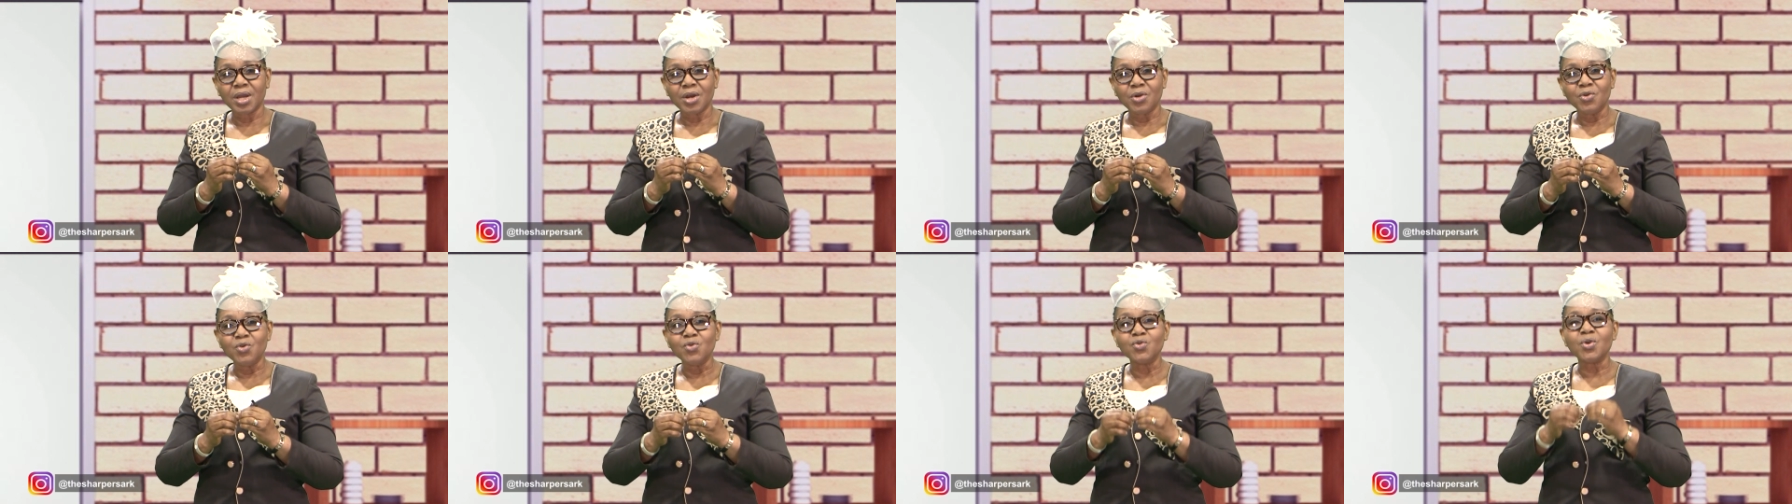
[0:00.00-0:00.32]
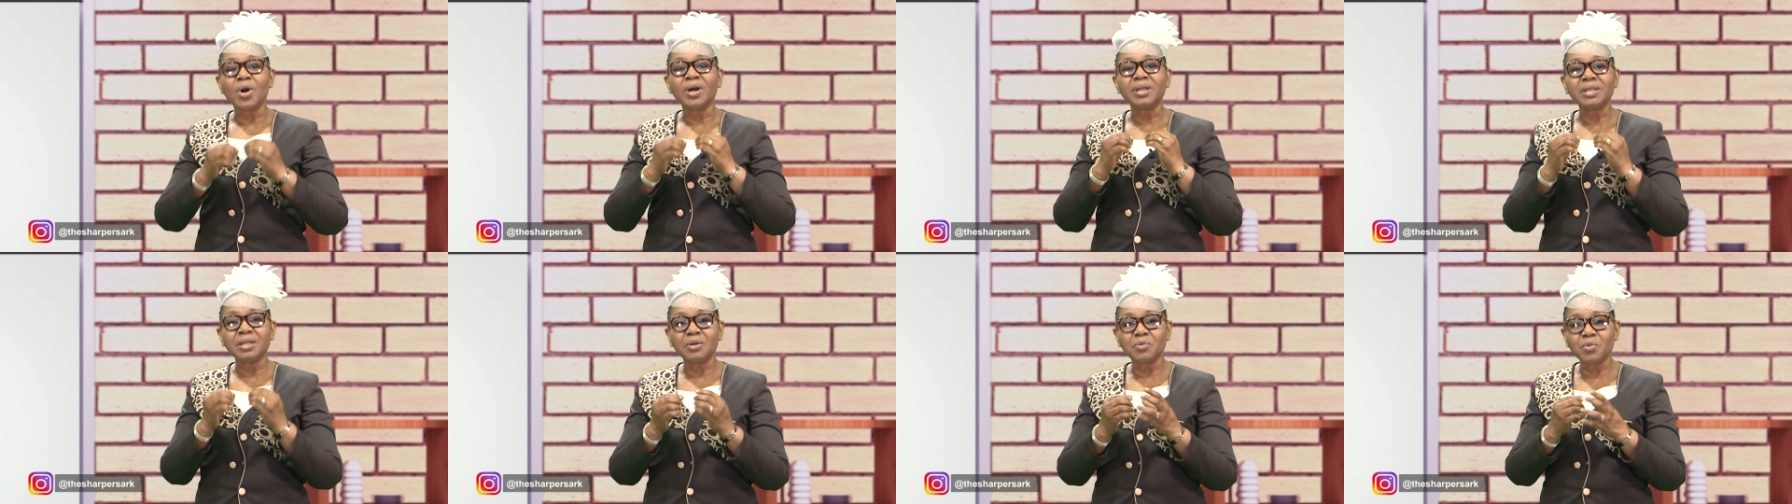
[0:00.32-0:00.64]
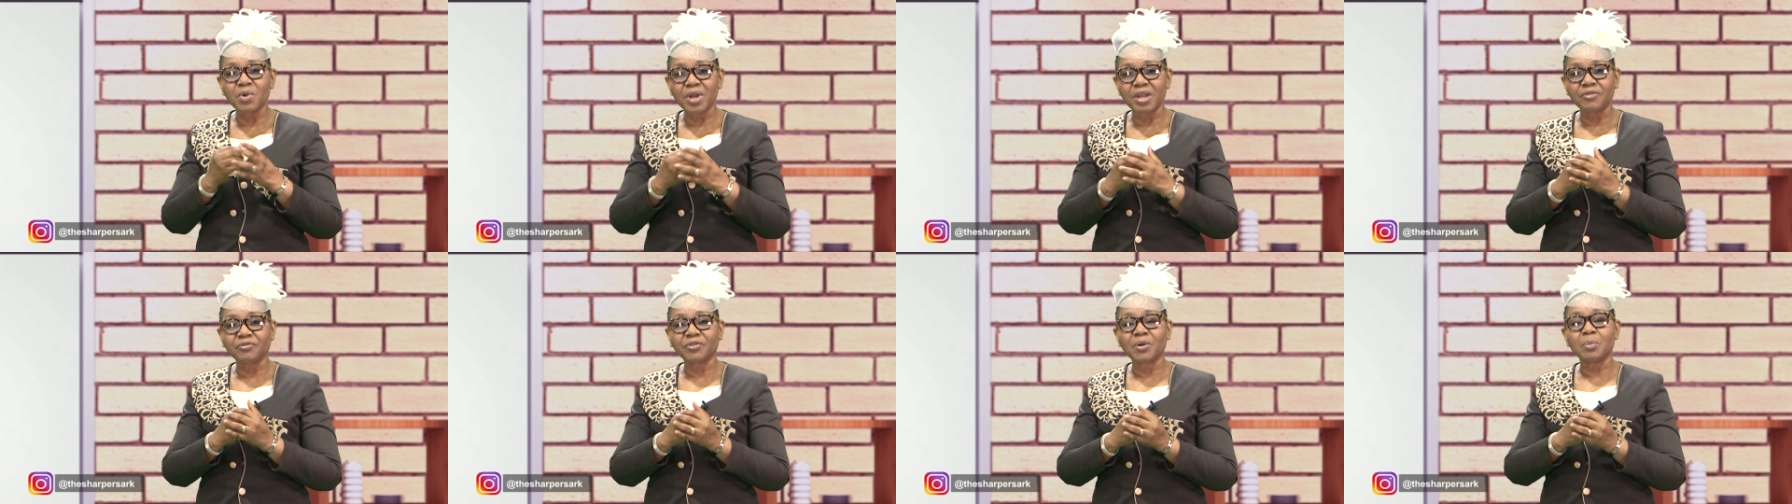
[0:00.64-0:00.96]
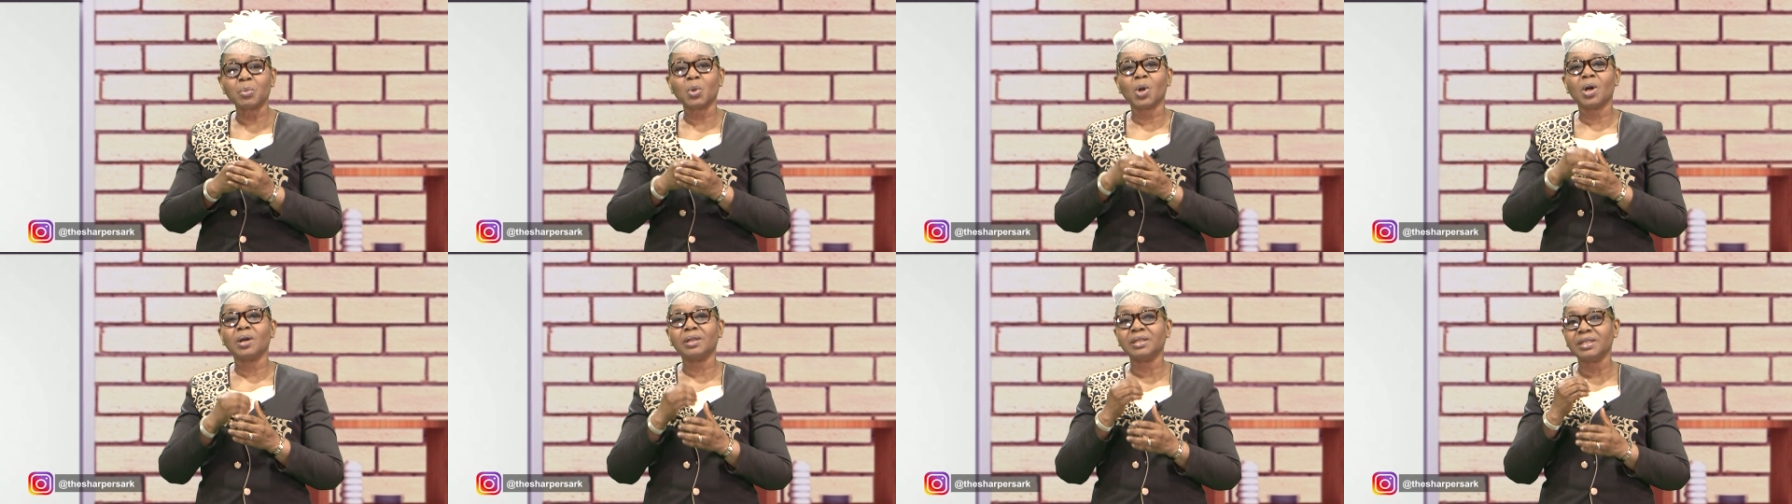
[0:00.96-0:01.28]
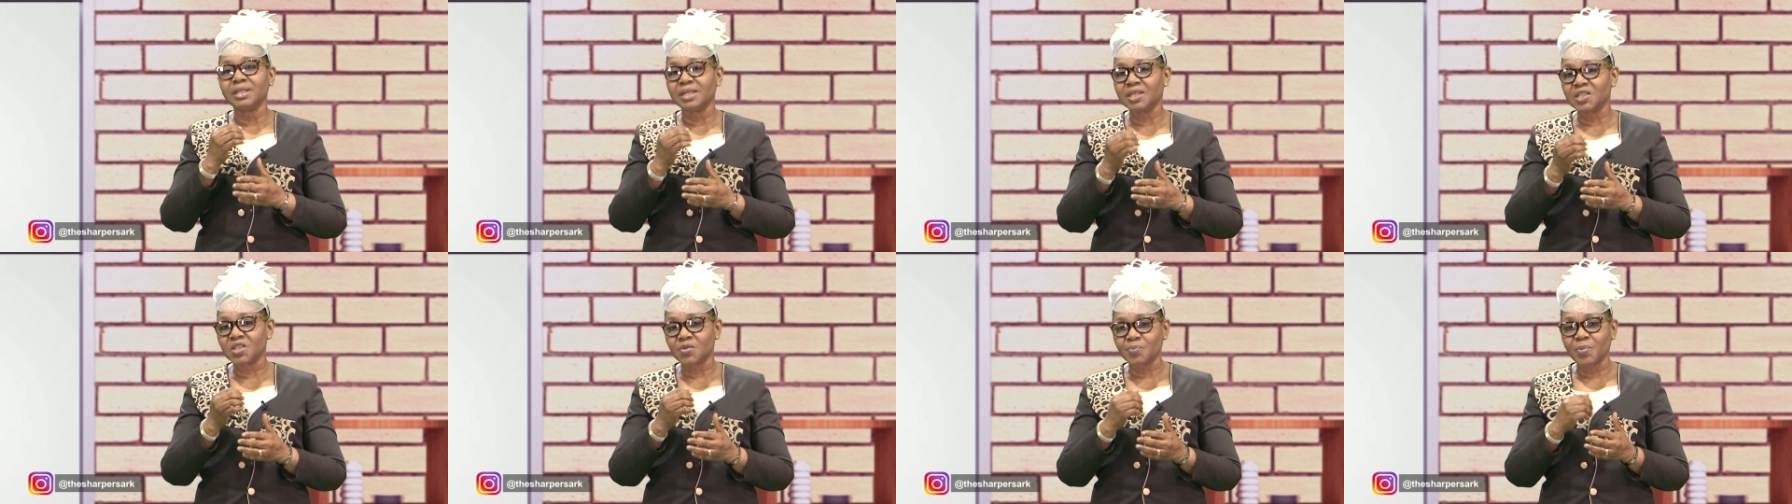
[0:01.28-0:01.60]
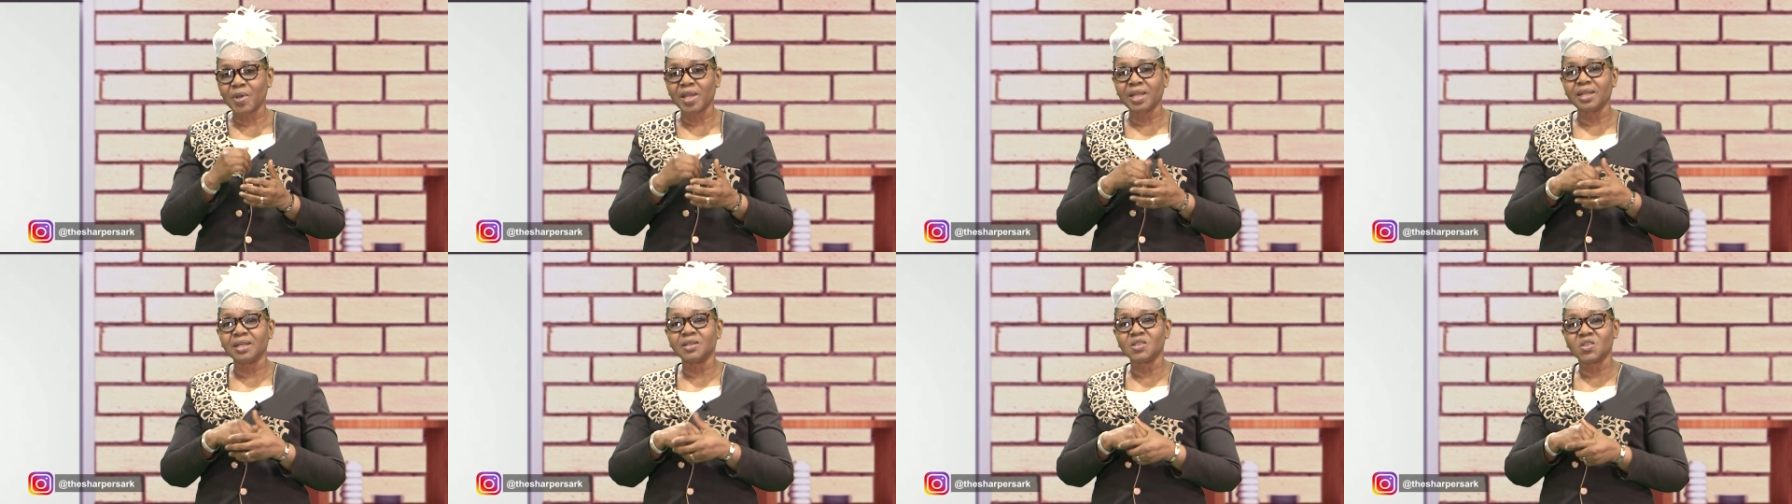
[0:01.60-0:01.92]
run away from calling a
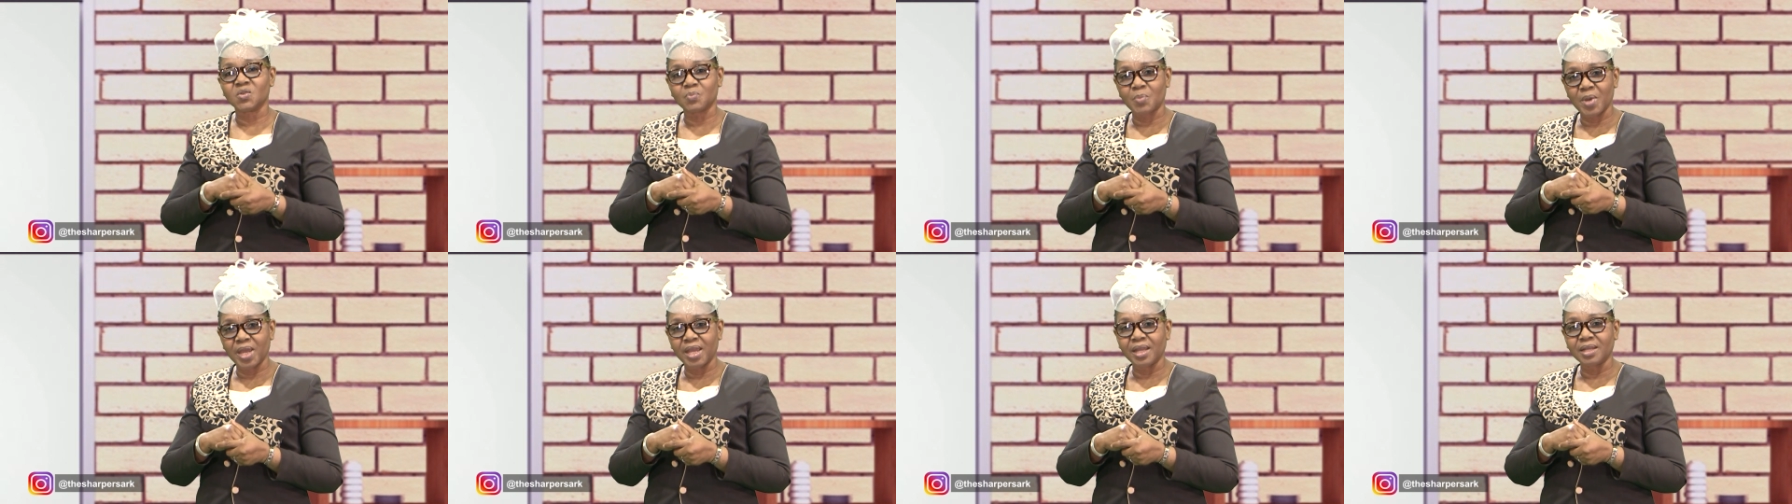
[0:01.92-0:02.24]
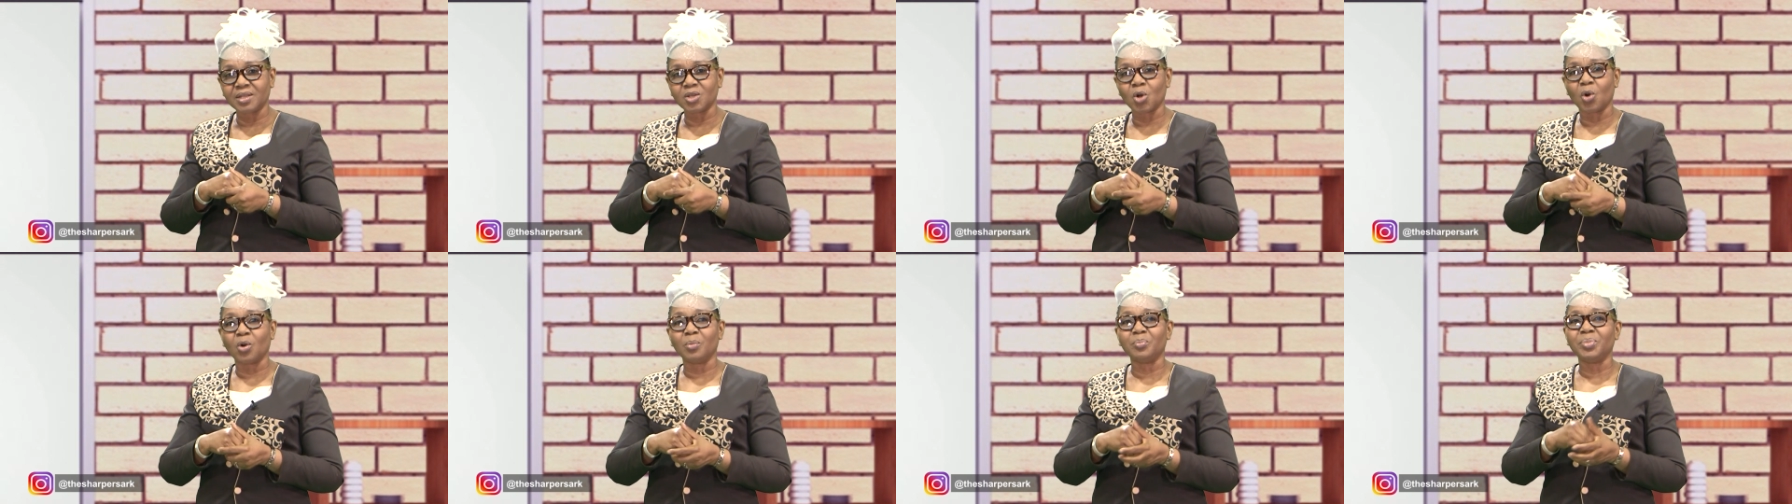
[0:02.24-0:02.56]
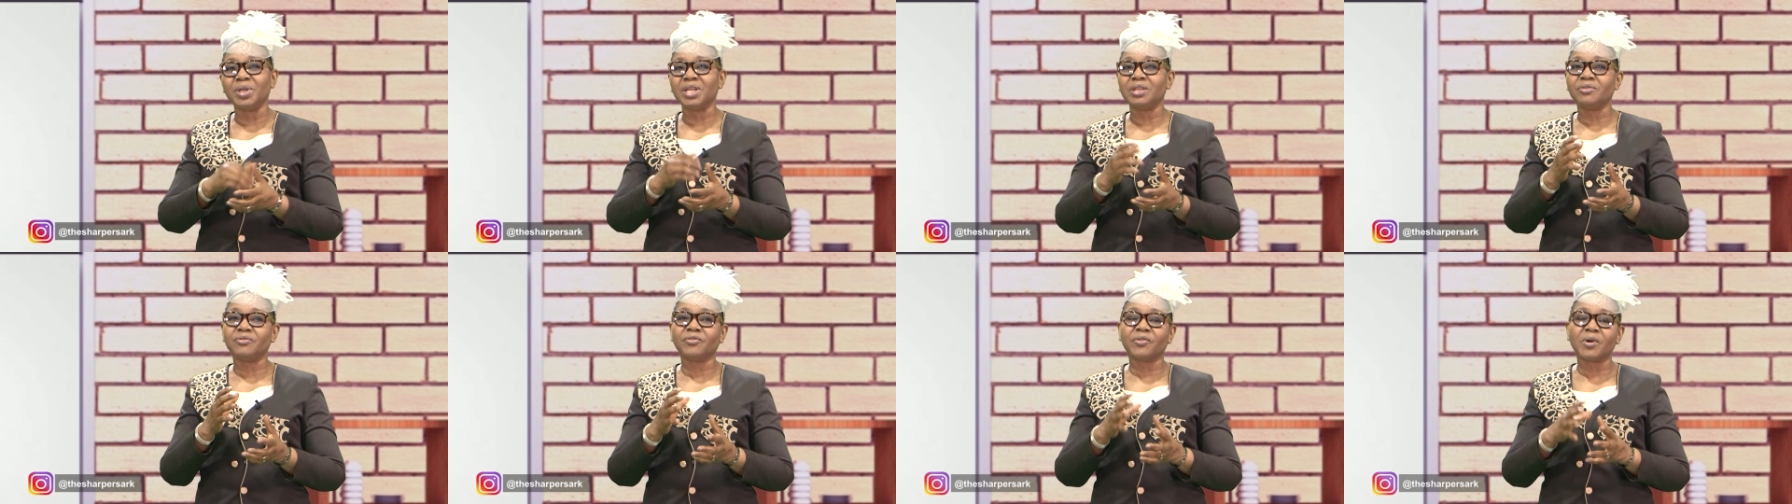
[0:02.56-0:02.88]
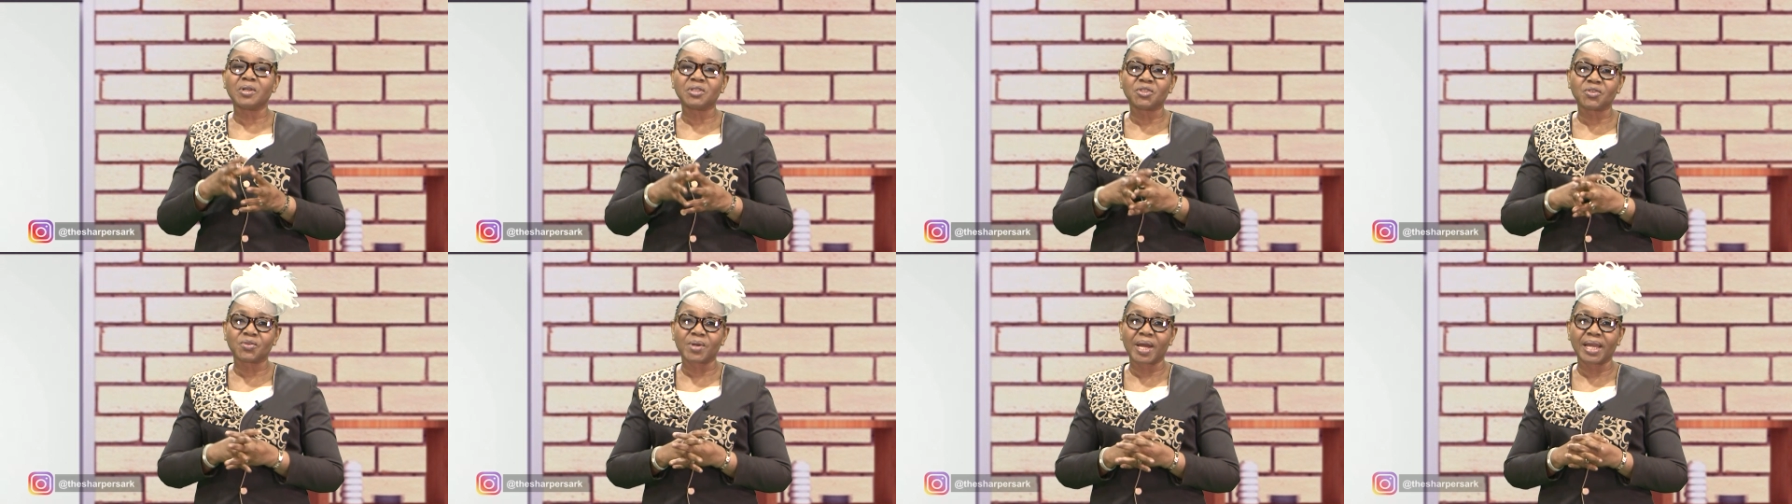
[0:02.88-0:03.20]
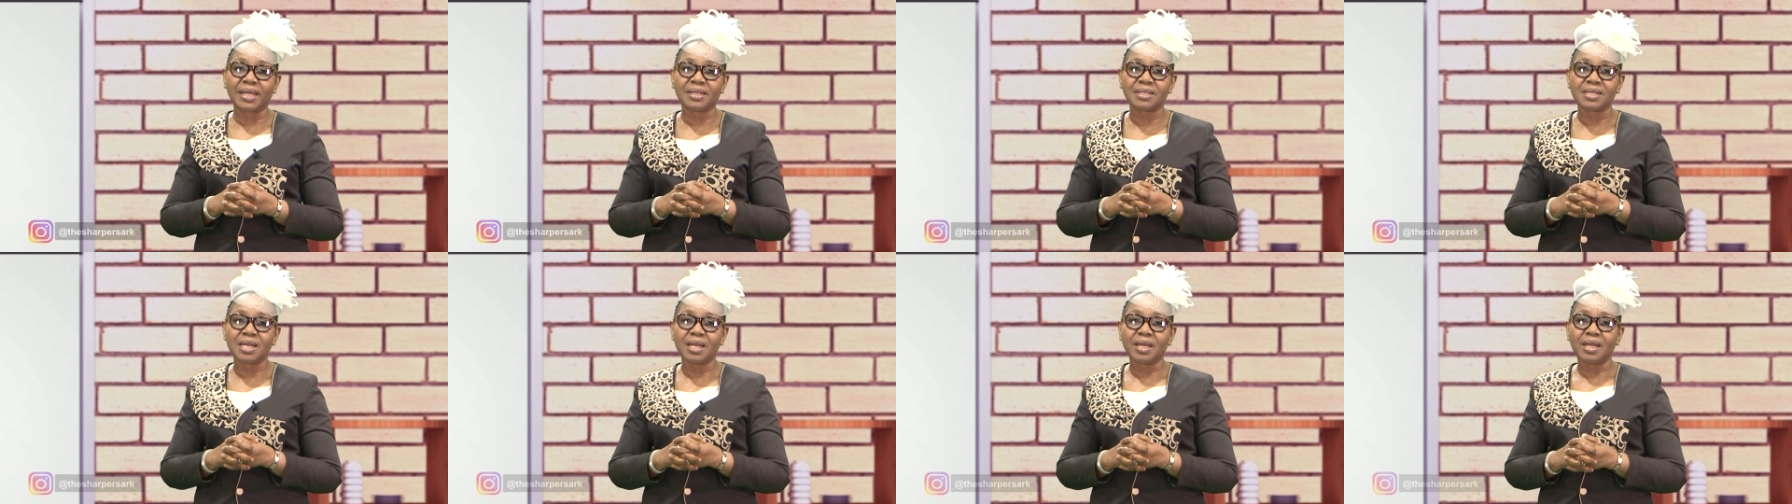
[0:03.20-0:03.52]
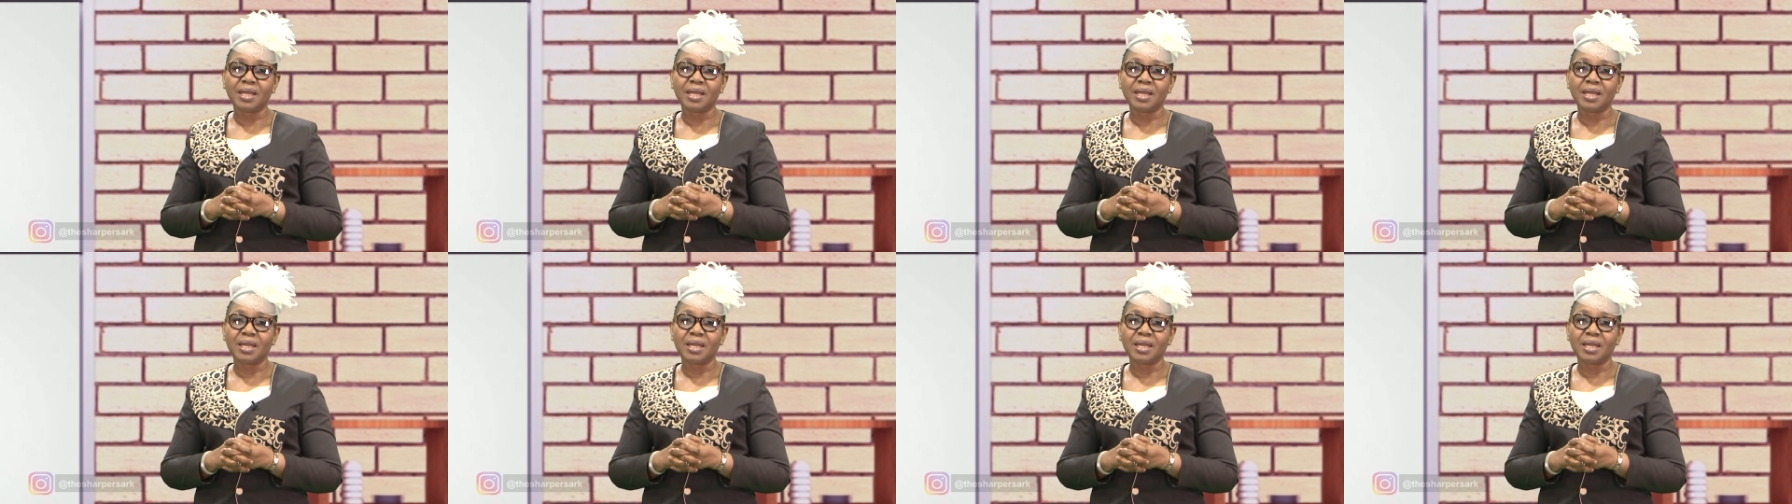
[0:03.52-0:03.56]
spade or being forthright